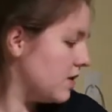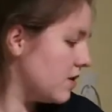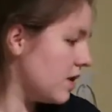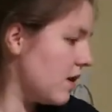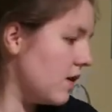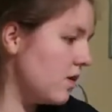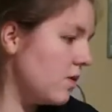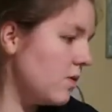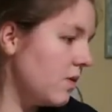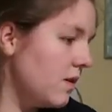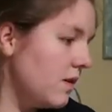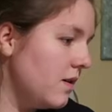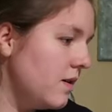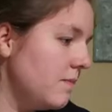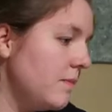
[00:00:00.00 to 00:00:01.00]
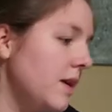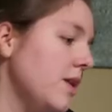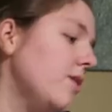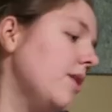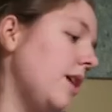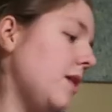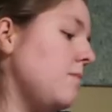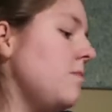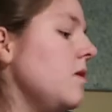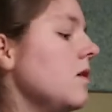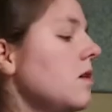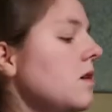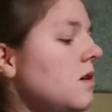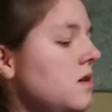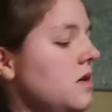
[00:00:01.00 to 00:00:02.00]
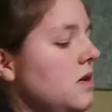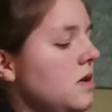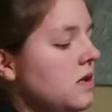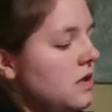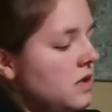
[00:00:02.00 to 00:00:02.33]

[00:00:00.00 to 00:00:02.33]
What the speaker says: So, my grandmother